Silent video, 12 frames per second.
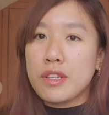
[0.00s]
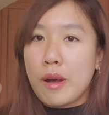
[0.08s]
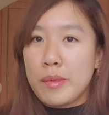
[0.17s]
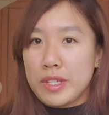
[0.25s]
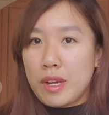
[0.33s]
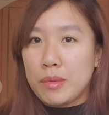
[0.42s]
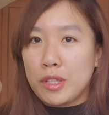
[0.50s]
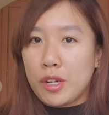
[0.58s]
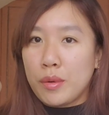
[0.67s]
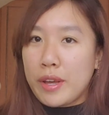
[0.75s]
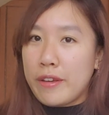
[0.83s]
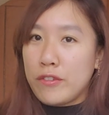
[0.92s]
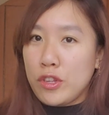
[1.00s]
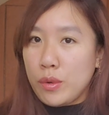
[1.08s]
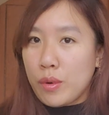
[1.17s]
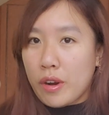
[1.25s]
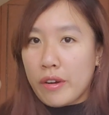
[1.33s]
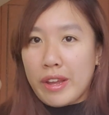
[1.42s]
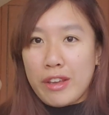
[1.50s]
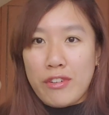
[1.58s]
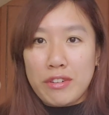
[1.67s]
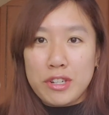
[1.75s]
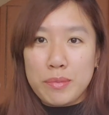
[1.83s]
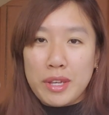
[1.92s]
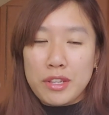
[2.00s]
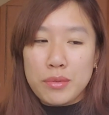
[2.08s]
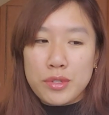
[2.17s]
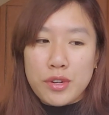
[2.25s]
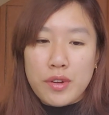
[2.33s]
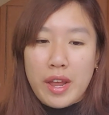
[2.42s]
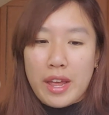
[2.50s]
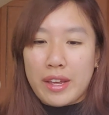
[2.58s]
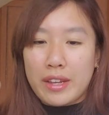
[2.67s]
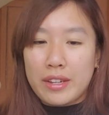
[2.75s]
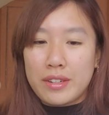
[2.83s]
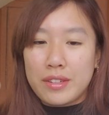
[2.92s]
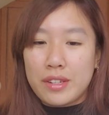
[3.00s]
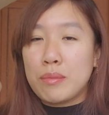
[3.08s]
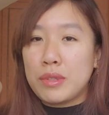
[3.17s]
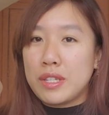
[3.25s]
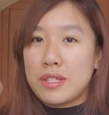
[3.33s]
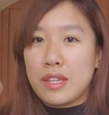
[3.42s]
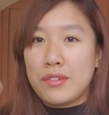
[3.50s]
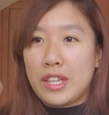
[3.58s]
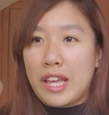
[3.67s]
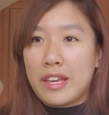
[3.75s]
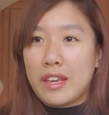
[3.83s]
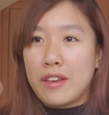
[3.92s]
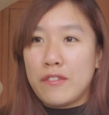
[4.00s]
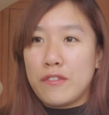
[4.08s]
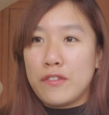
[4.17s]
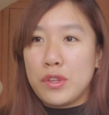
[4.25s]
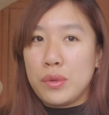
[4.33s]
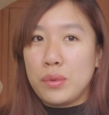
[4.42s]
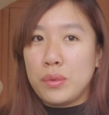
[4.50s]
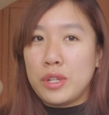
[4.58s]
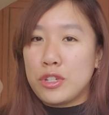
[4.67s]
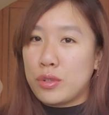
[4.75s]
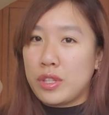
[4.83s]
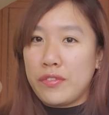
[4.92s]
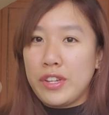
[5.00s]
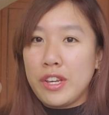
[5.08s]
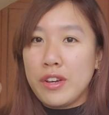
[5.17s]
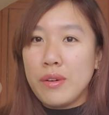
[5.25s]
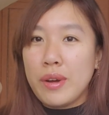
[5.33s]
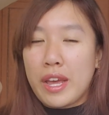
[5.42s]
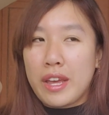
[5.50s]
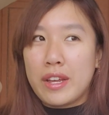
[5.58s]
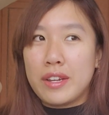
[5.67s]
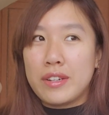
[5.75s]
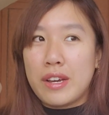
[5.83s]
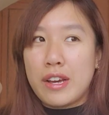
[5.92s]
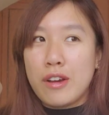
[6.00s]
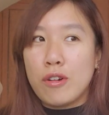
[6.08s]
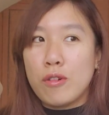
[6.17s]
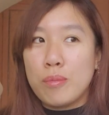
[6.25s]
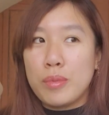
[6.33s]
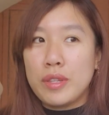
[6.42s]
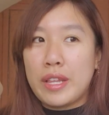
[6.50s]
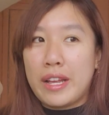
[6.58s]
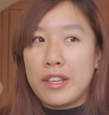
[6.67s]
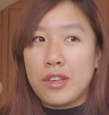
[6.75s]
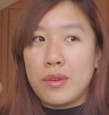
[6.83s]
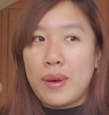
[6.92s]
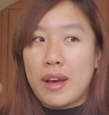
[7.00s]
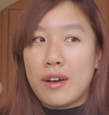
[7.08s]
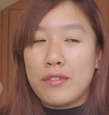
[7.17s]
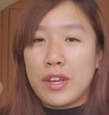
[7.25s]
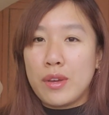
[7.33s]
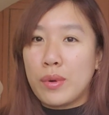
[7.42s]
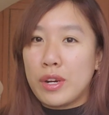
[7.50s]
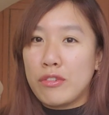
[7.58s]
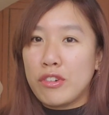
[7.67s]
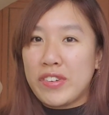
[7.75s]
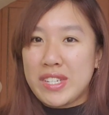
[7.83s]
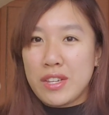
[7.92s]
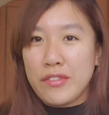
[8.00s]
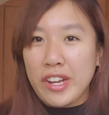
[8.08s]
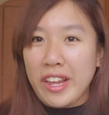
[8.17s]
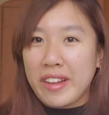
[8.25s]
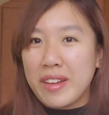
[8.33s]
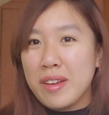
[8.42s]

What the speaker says: comment down below if you are a fountain pen user, and please leave a like if you enjoyed the video, and I hope that you have a wonderful rest of your day.